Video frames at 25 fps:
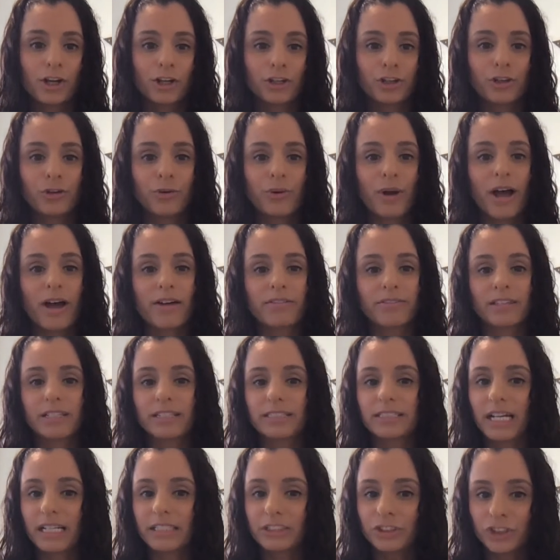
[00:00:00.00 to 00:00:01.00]
you have the
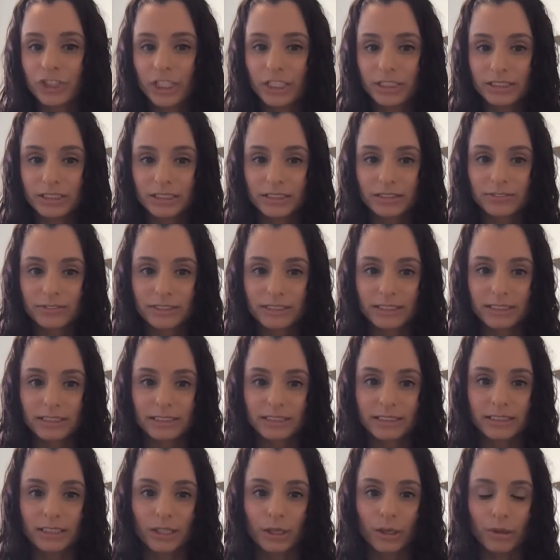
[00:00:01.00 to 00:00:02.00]
digestive
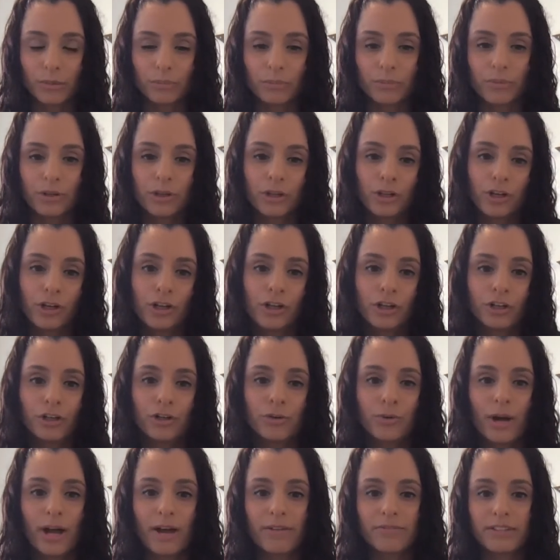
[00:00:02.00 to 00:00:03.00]
system,
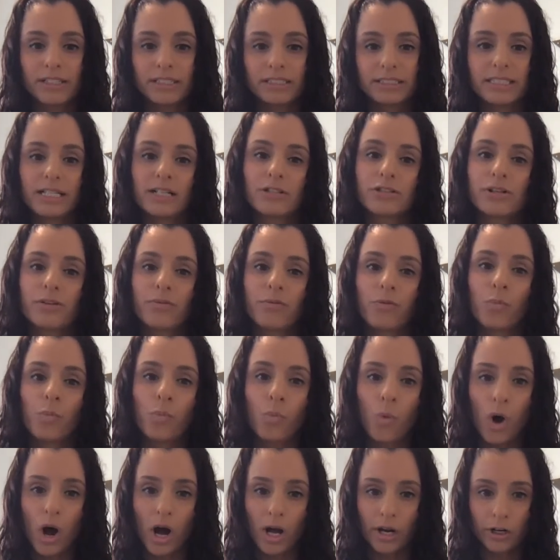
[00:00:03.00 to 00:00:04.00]
you have the sound of
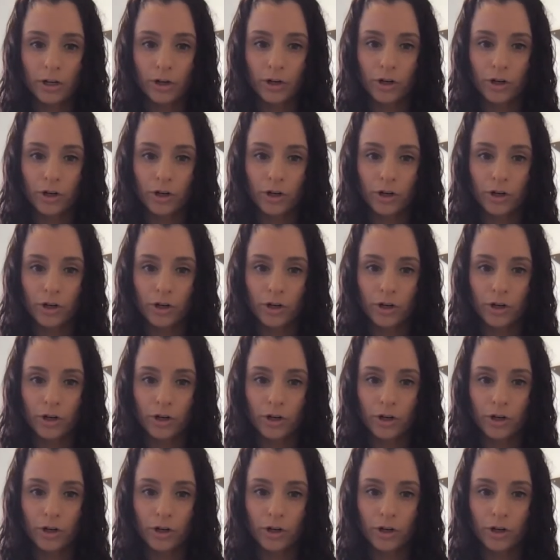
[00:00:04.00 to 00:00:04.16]
water